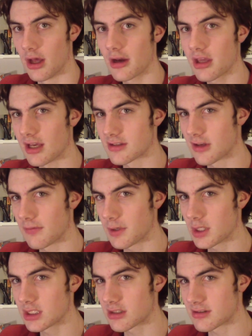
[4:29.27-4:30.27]
Okay, so if
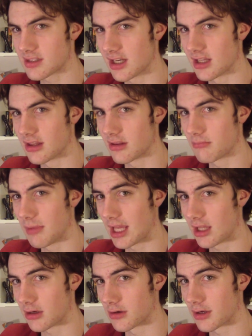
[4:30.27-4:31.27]
you're interested in
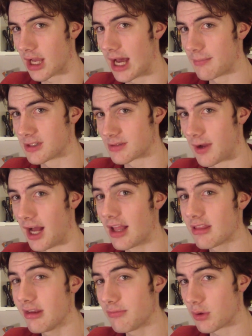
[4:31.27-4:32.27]
making your own compost
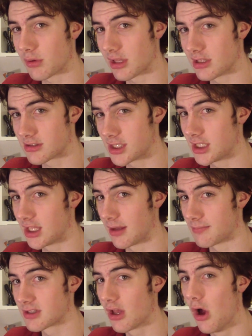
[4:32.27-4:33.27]
pile, I'll leave you with these 3
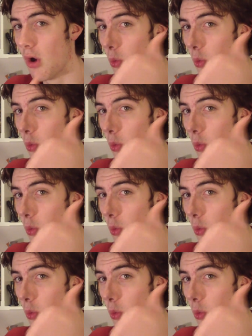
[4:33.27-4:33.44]
tips.